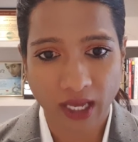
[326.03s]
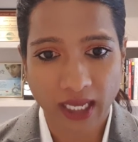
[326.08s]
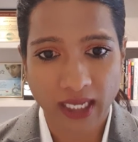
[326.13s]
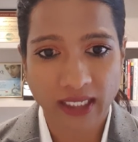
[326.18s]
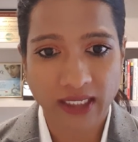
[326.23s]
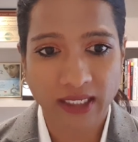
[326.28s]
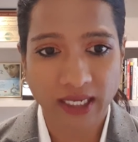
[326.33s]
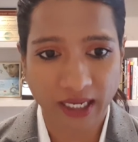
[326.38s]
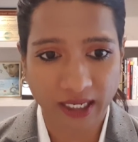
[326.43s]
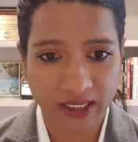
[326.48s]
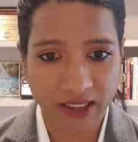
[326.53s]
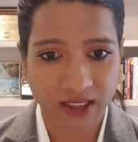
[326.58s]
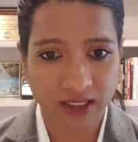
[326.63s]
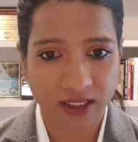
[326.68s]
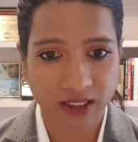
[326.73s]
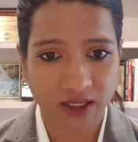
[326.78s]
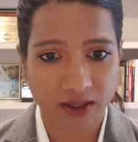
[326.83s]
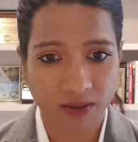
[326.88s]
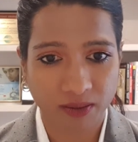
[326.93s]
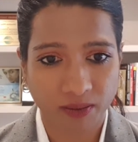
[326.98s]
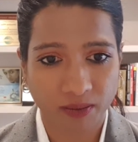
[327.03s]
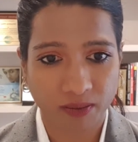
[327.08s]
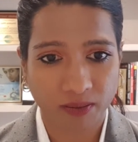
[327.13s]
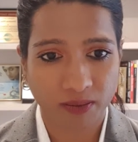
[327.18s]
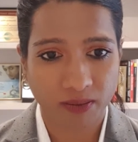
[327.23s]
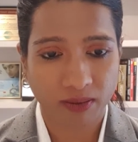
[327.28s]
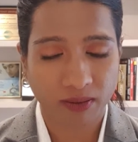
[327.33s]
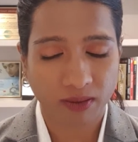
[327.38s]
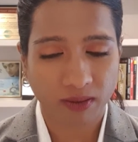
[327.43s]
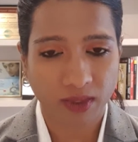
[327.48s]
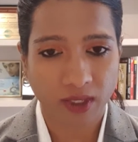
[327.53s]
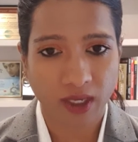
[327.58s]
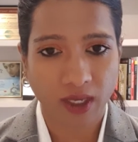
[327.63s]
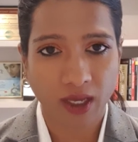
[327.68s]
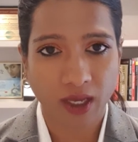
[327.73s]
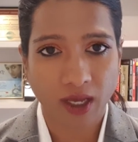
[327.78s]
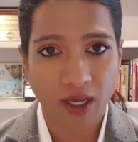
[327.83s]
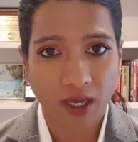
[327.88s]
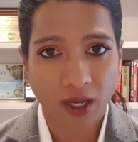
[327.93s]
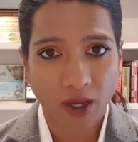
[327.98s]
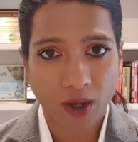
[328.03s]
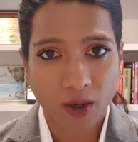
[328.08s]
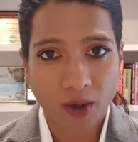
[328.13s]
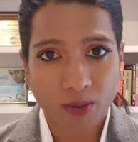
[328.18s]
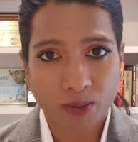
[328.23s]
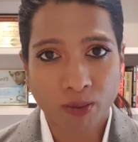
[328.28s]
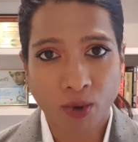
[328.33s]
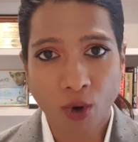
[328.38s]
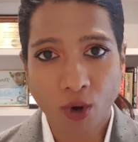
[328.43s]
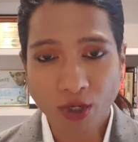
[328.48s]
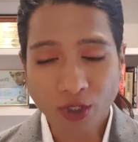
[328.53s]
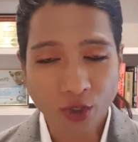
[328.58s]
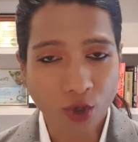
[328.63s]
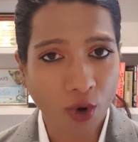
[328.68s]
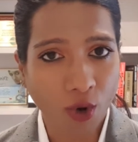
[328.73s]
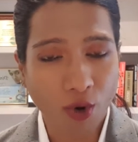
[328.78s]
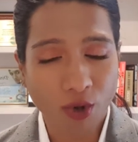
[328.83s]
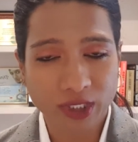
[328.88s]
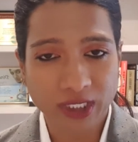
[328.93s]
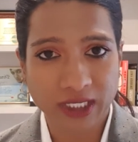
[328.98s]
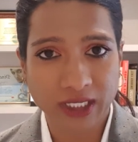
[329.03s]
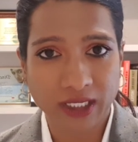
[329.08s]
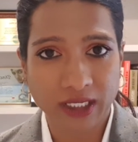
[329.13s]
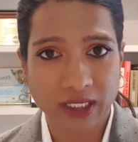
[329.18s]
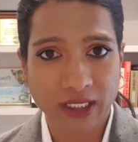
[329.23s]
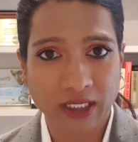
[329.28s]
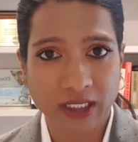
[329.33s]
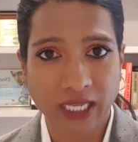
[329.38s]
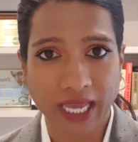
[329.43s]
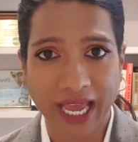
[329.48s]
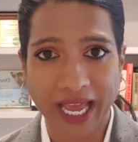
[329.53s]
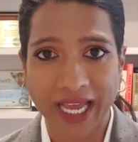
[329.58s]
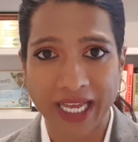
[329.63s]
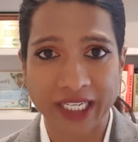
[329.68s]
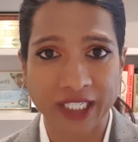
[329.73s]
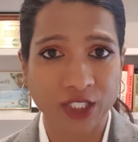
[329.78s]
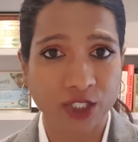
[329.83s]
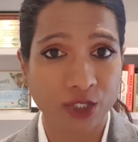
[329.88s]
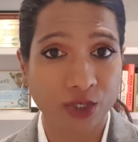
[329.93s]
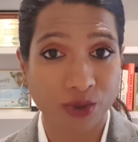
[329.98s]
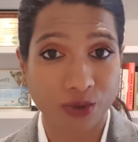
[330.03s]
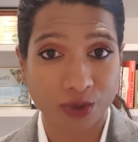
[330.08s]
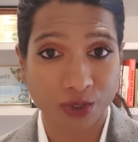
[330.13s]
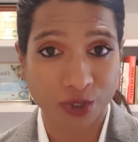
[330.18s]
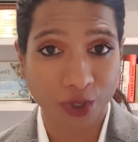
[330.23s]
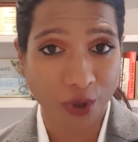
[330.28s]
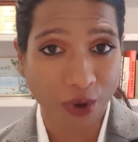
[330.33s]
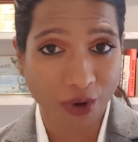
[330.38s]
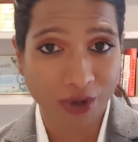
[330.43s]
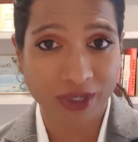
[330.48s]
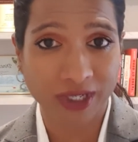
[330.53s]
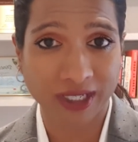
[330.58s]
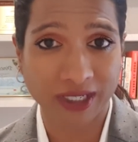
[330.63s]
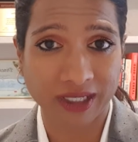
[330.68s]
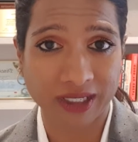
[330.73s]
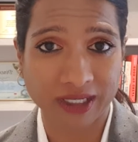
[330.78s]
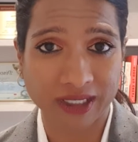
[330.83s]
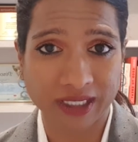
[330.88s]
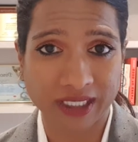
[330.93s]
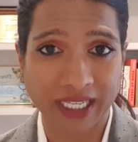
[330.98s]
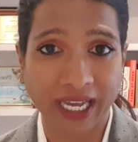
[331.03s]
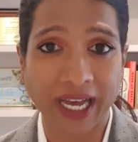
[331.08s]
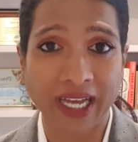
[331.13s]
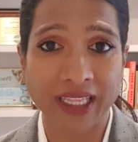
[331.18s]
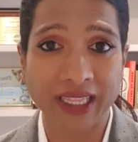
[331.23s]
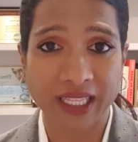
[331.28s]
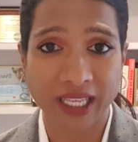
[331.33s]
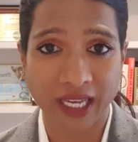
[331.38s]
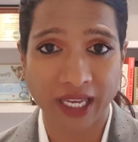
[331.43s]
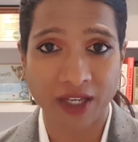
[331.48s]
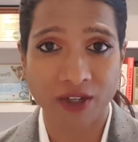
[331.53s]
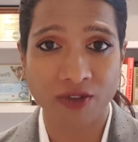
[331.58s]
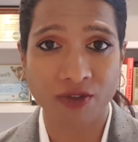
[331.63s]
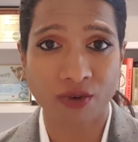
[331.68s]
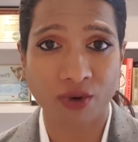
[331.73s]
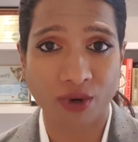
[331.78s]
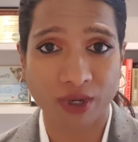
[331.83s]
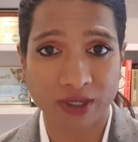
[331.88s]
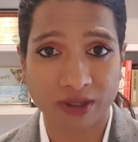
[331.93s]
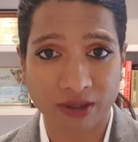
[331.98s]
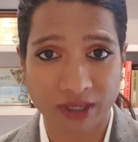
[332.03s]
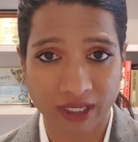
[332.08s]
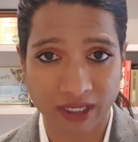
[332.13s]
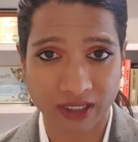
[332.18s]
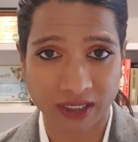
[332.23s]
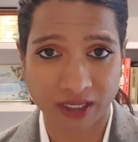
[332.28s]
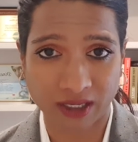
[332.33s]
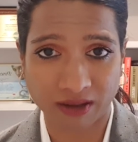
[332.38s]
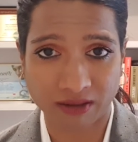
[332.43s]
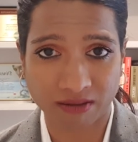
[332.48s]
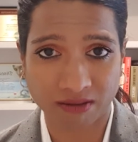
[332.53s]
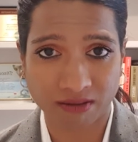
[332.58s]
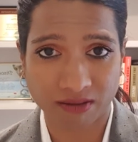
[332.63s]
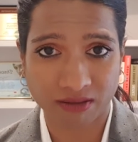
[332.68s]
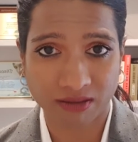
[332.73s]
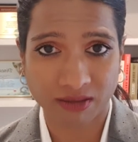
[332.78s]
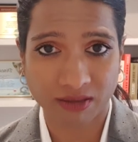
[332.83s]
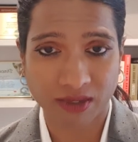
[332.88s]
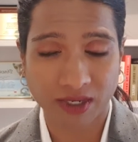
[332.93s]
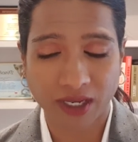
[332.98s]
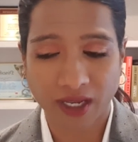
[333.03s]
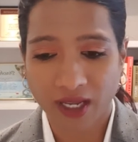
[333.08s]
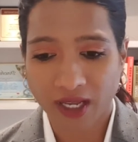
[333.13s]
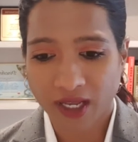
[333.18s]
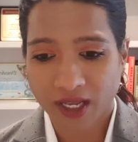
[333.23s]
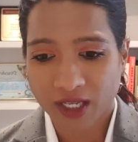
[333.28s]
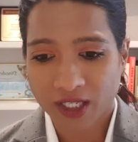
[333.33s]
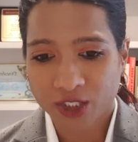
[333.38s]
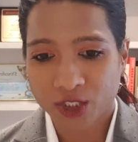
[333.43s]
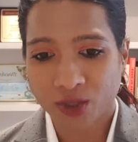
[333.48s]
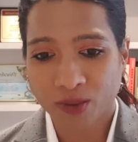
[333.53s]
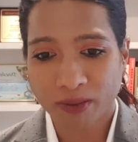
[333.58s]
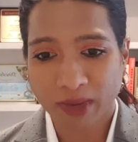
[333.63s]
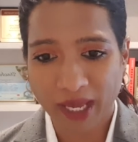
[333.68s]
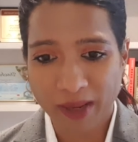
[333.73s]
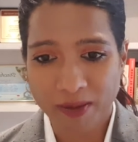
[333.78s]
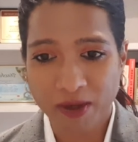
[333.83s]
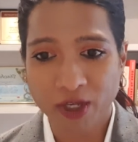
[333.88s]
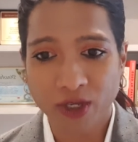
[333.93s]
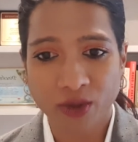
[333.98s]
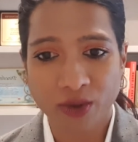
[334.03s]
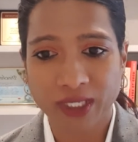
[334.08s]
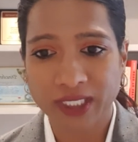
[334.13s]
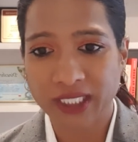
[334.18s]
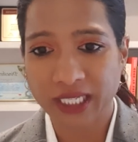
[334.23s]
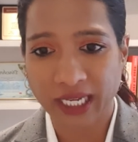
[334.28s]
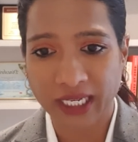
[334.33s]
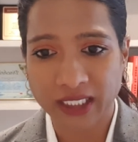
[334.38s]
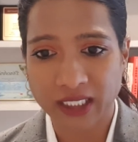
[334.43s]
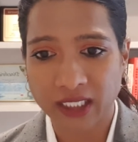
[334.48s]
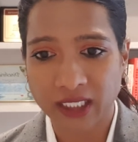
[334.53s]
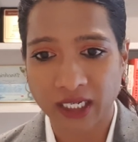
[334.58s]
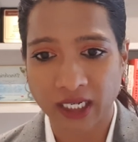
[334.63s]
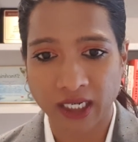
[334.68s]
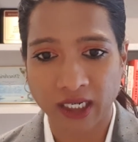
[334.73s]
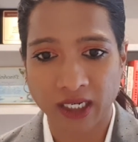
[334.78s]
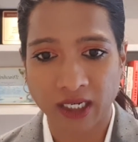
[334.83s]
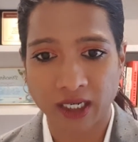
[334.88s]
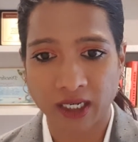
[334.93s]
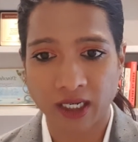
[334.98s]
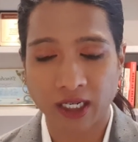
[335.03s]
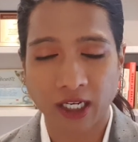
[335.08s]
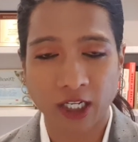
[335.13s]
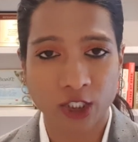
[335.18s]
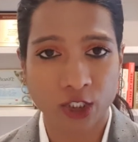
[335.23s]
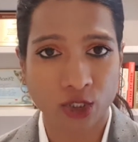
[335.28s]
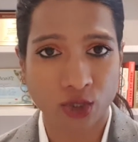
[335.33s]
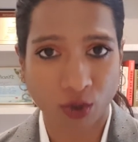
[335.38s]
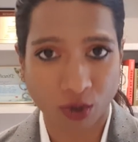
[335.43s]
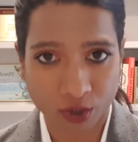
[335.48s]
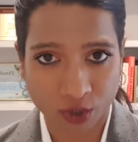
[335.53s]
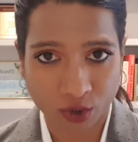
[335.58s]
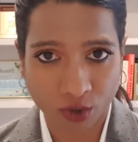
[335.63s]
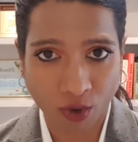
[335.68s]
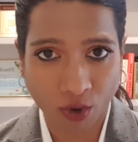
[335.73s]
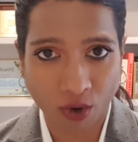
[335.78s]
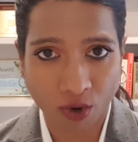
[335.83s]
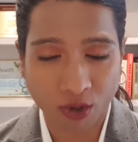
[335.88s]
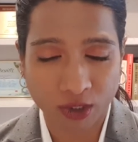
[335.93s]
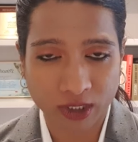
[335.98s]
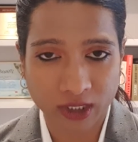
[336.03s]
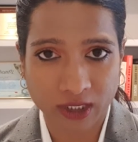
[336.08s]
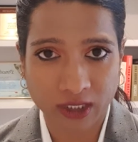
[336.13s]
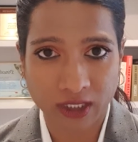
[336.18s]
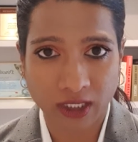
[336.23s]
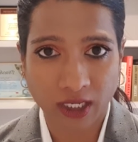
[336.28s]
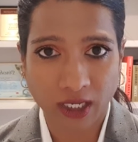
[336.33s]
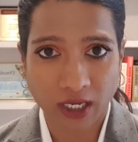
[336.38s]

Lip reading: Next, board courses and tutorials are there for a reason. So maybe you attended a short course,